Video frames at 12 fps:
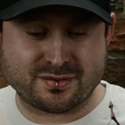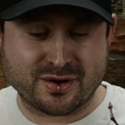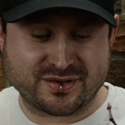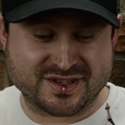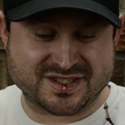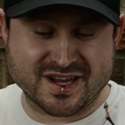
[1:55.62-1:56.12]

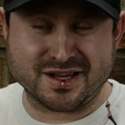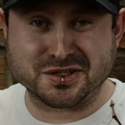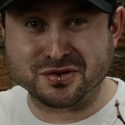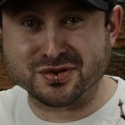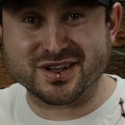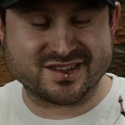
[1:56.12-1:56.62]
about the
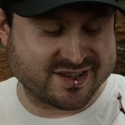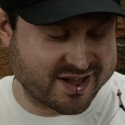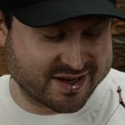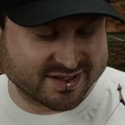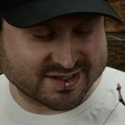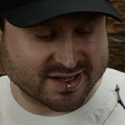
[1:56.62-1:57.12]
statue. We'll get to
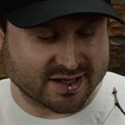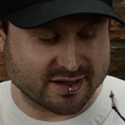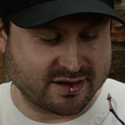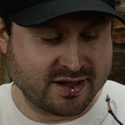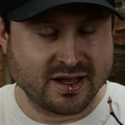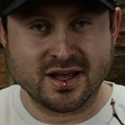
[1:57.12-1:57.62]
that in a second.